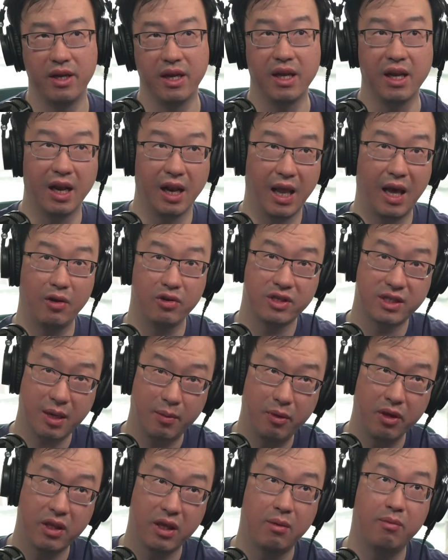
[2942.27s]
and allow some
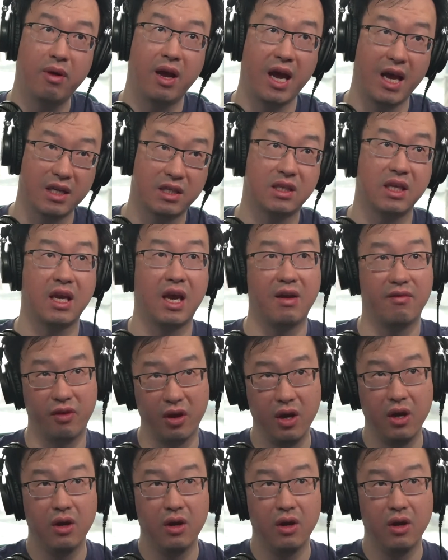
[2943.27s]
of them, as they have